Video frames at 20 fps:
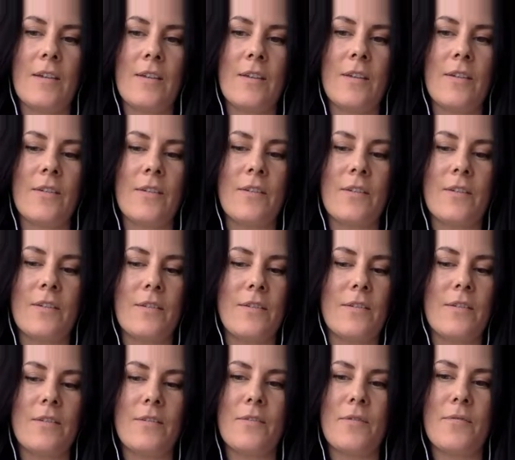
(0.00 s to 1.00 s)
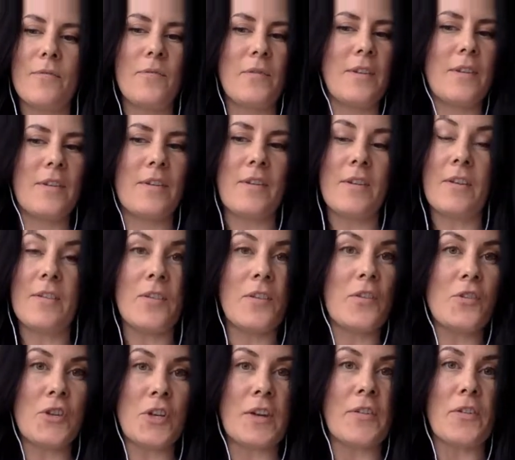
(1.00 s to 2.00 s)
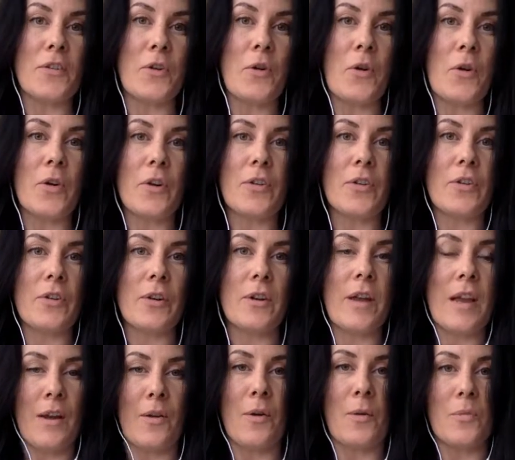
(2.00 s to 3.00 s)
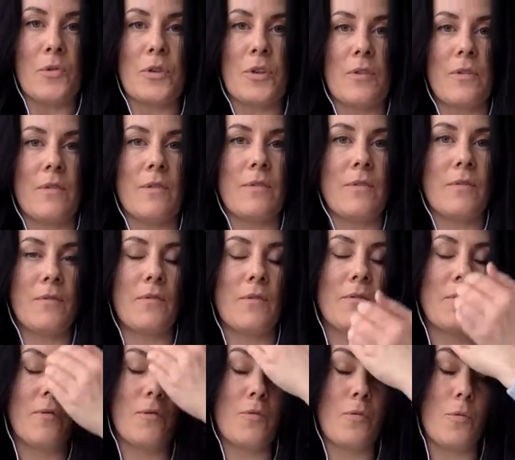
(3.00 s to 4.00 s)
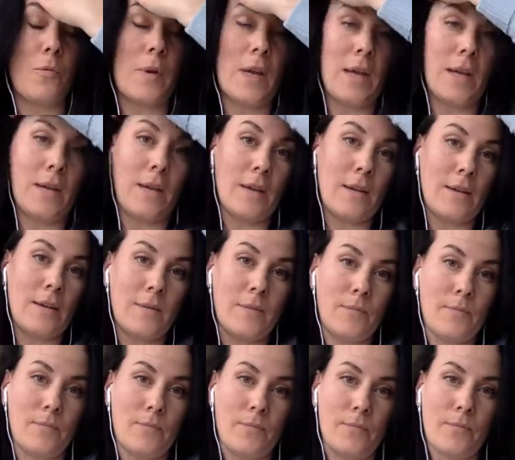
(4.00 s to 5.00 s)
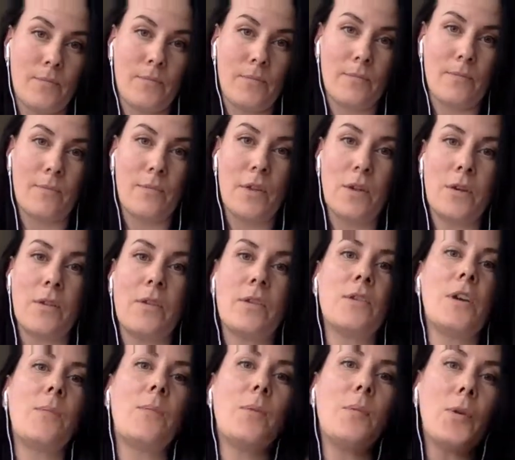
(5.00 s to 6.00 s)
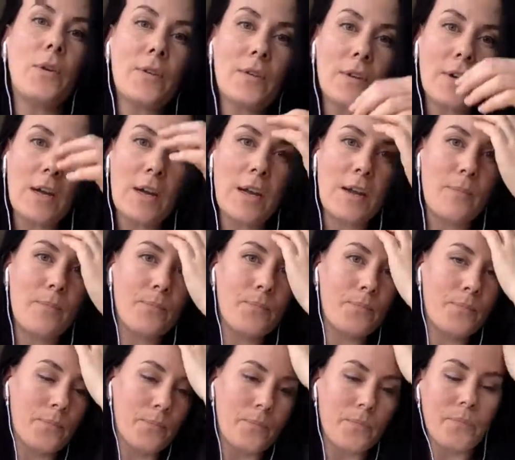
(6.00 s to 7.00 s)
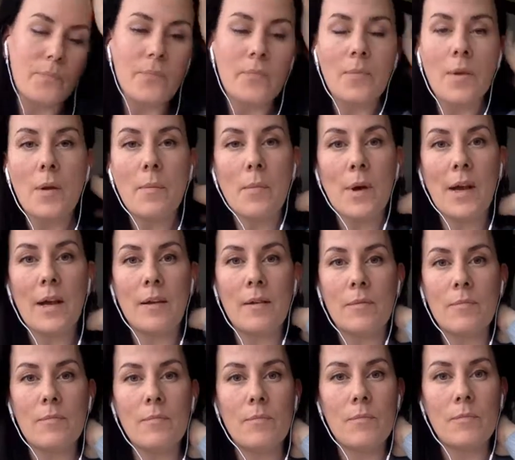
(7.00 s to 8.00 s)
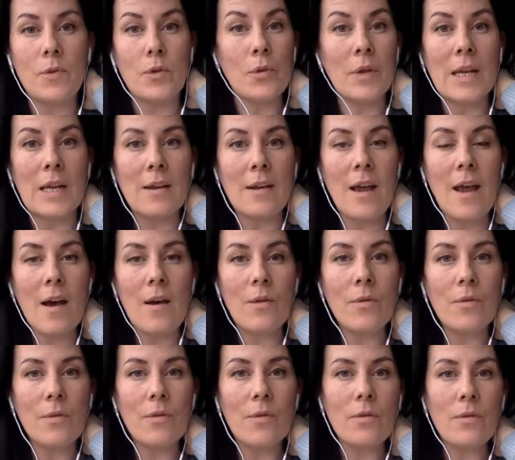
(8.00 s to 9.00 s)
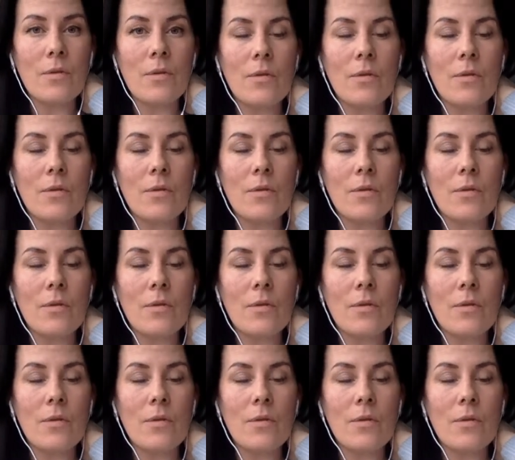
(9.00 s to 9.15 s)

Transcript: This is just not an option for me. The type of person I am, my unique health